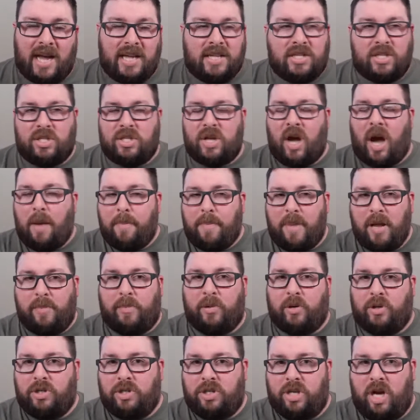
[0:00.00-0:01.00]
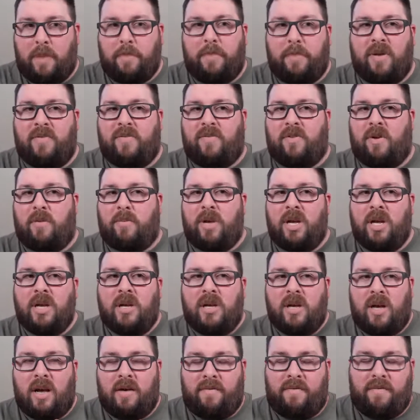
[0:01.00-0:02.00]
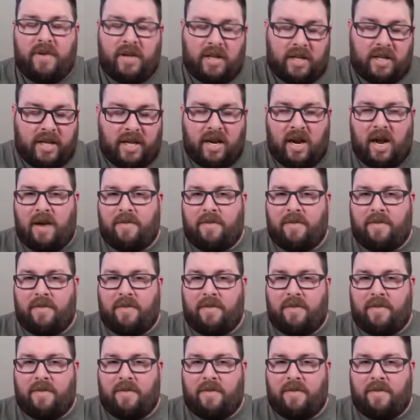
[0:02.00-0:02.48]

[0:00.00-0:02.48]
I saw people jumping from affiliate